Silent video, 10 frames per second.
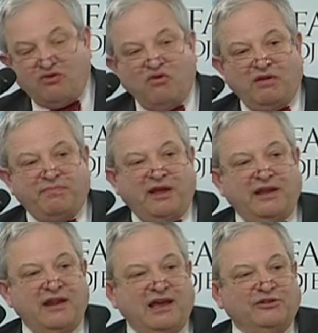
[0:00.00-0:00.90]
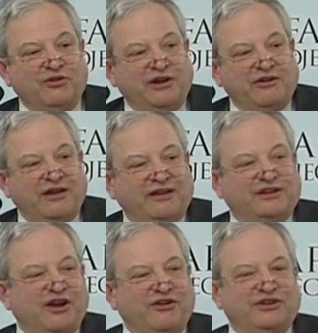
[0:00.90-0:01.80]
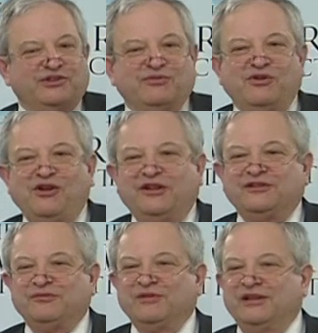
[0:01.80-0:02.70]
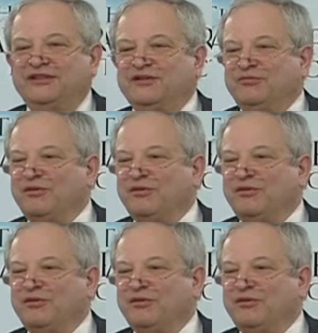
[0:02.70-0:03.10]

court by a non-lawyer. I encourage you all to read